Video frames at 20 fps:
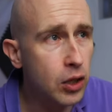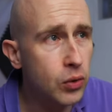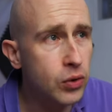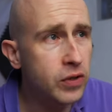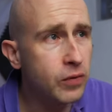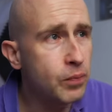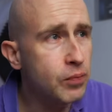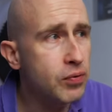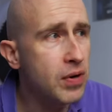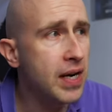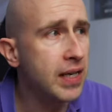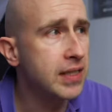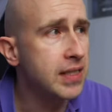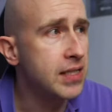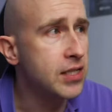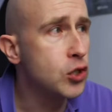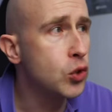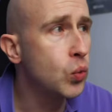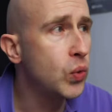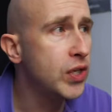code of
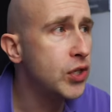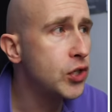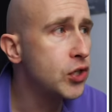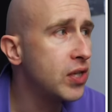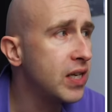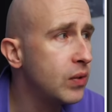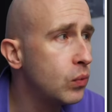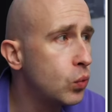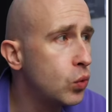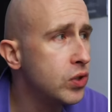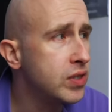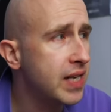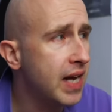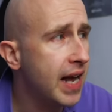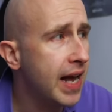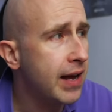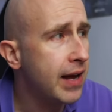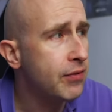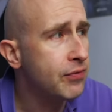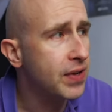practice to which they would
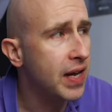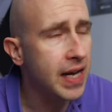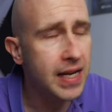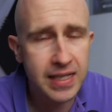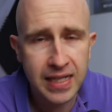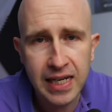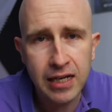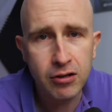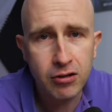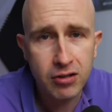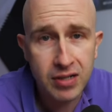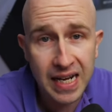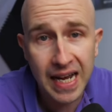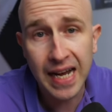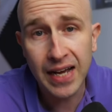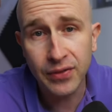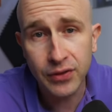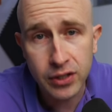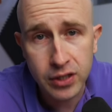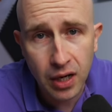have adhered
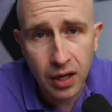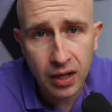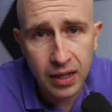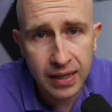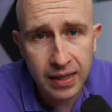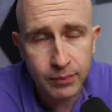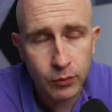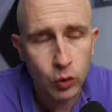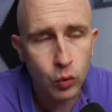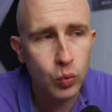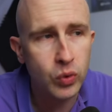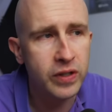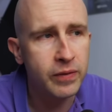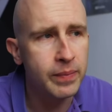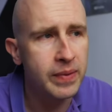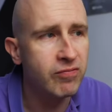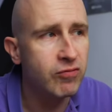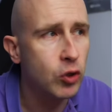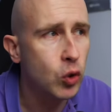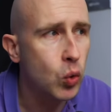at the time or would
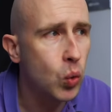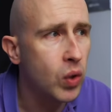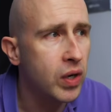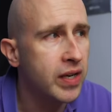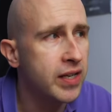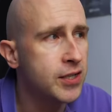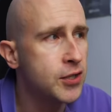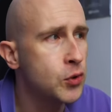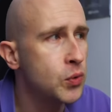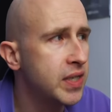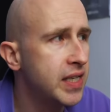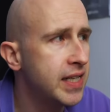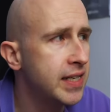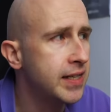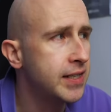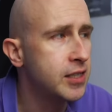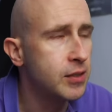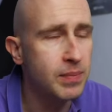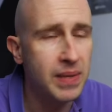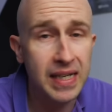have been required to
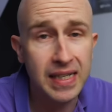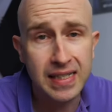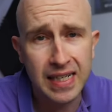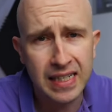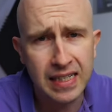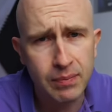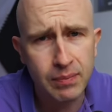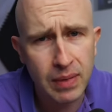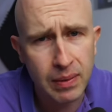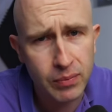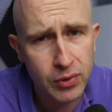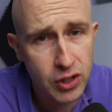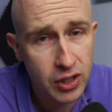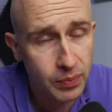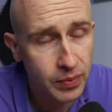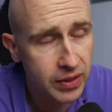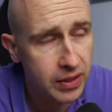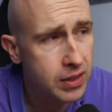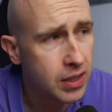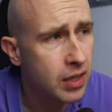adhere to maintain the
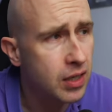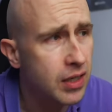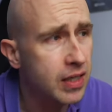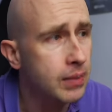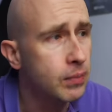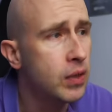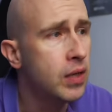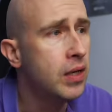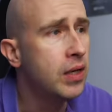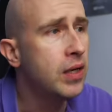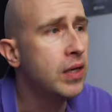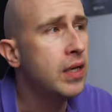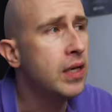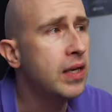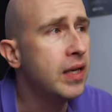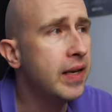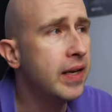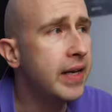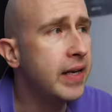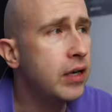membership at the time
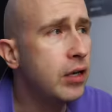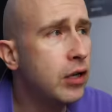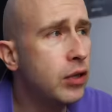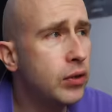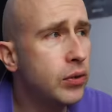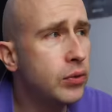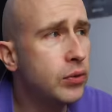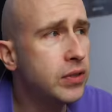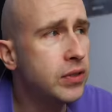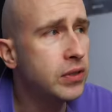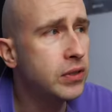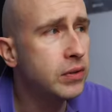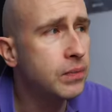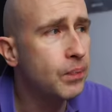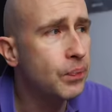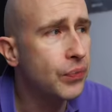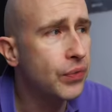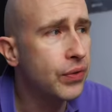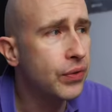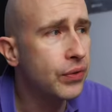includes
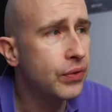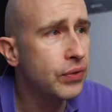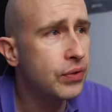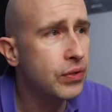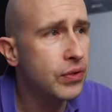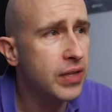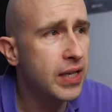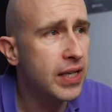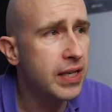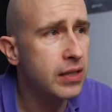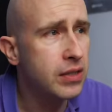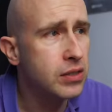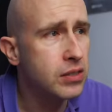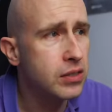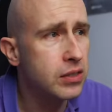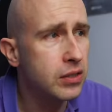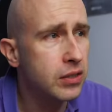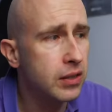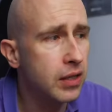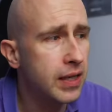
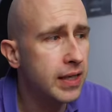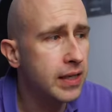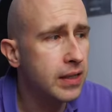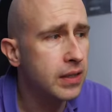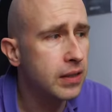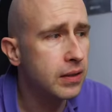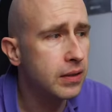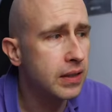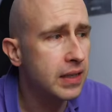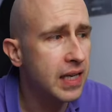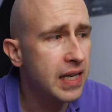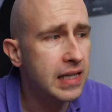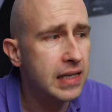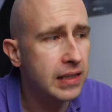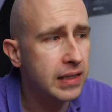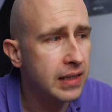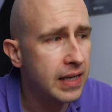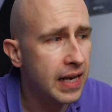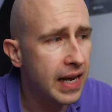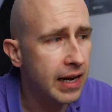things like
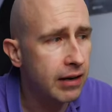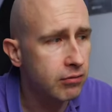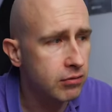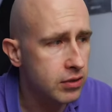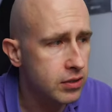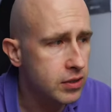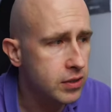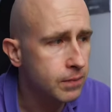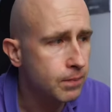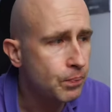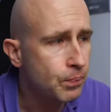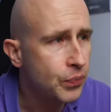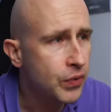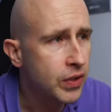keying errors,